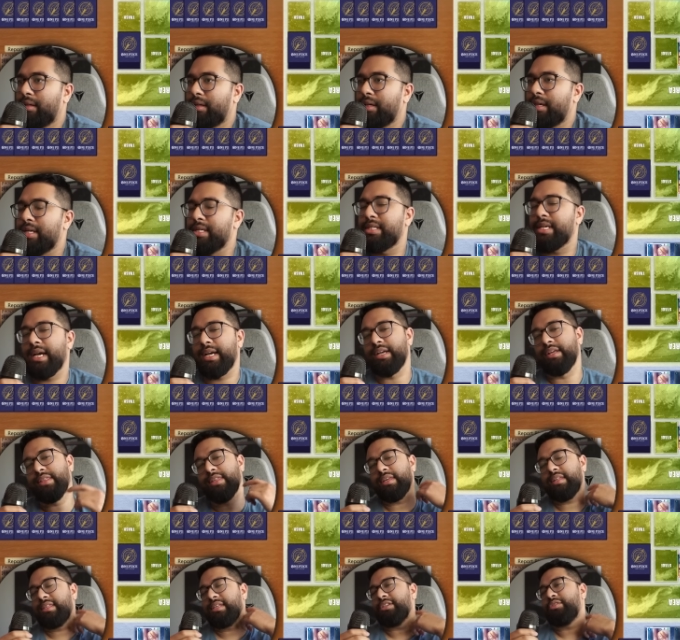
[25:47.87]
Because like
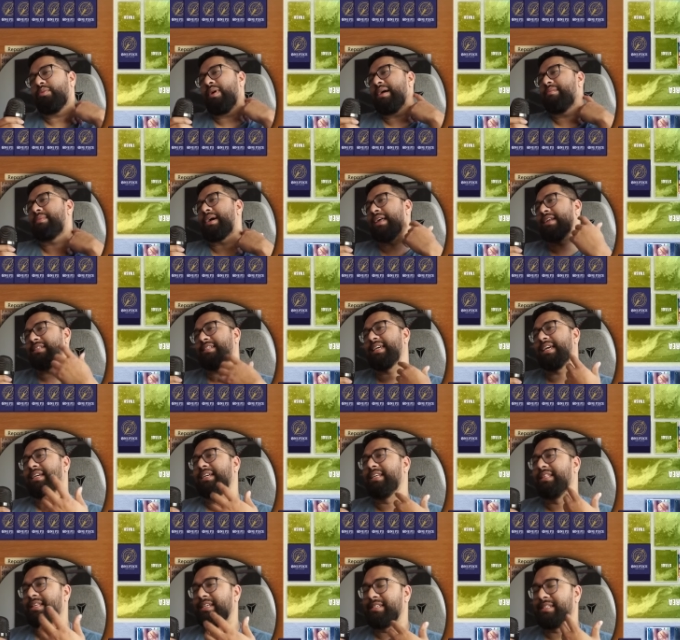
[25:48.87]
th this is why I'm kind of
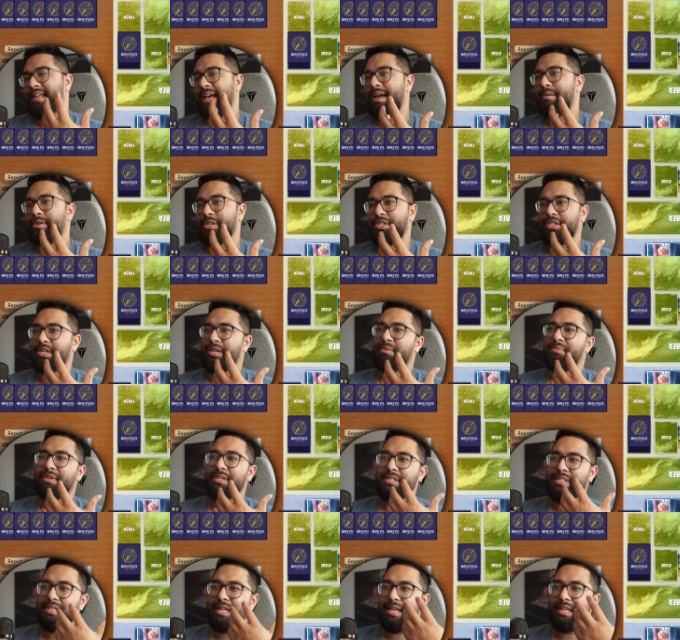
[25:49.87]
taking this damage here
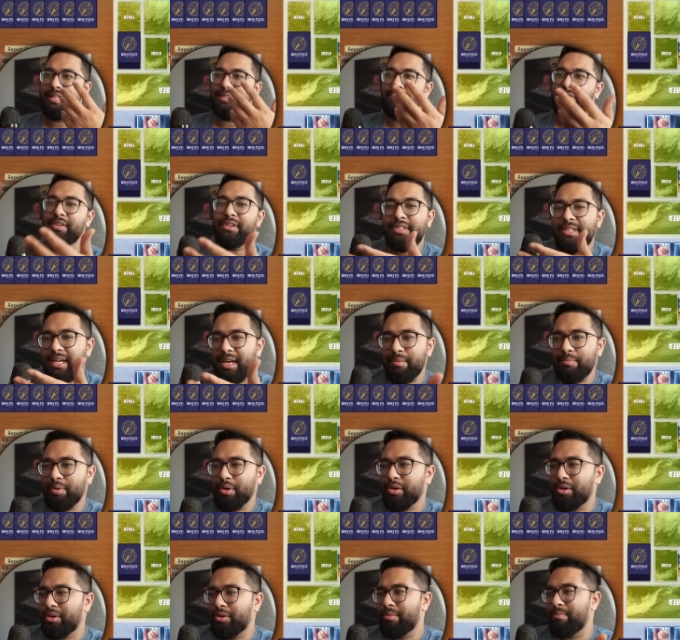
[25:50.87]
because like it feels like a
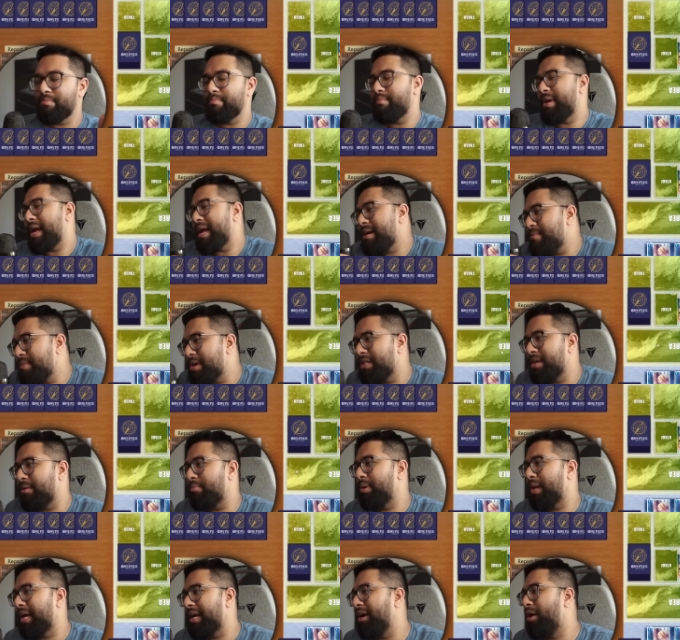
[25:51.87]
brew. Maybe they're
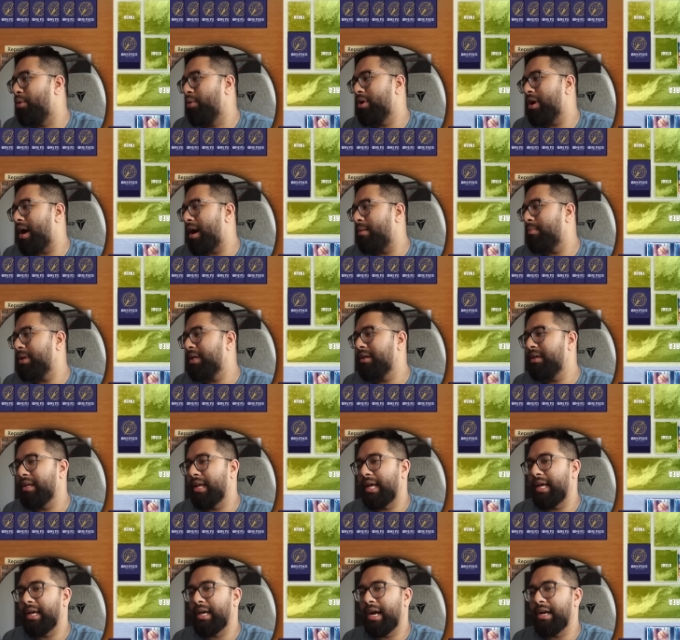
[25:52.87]
playing Onami.
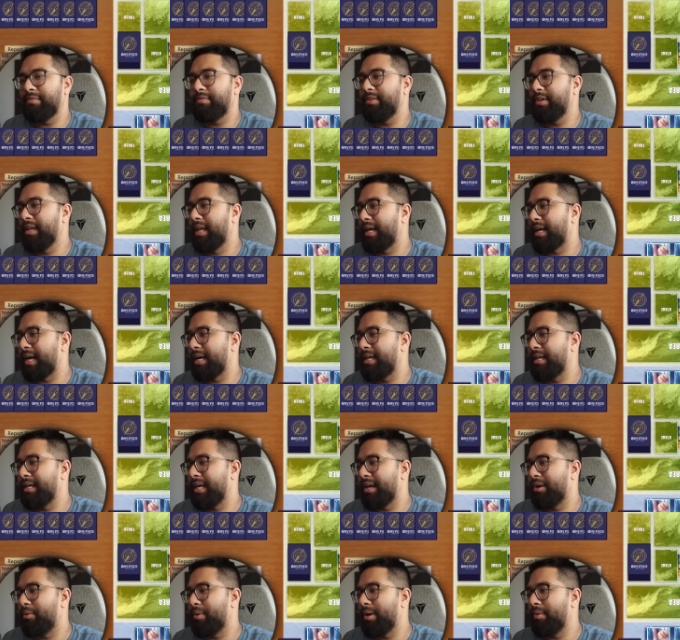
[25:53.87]
Like I feel like I can
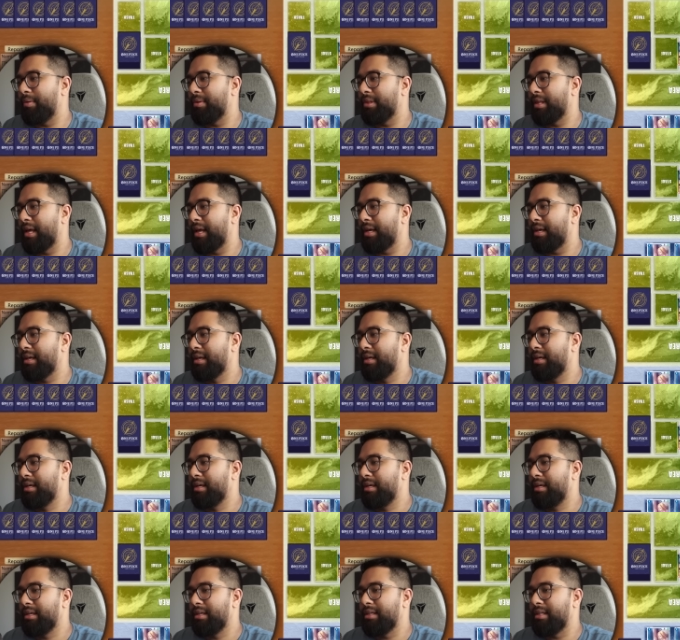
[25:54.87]
get away with like
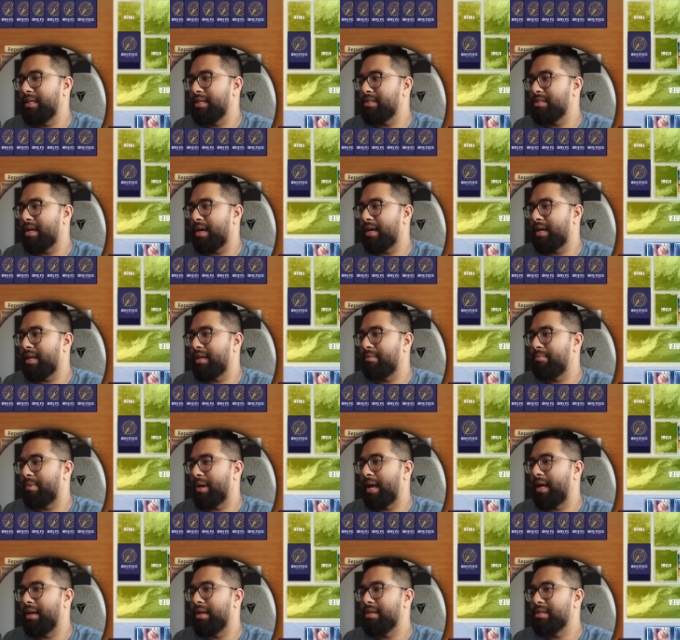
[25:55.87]
things not getting
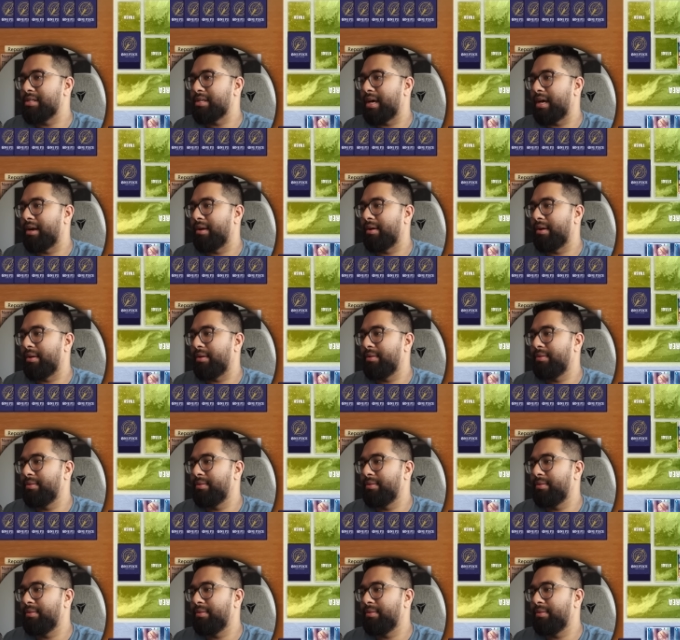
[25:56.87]
banished. I don't know.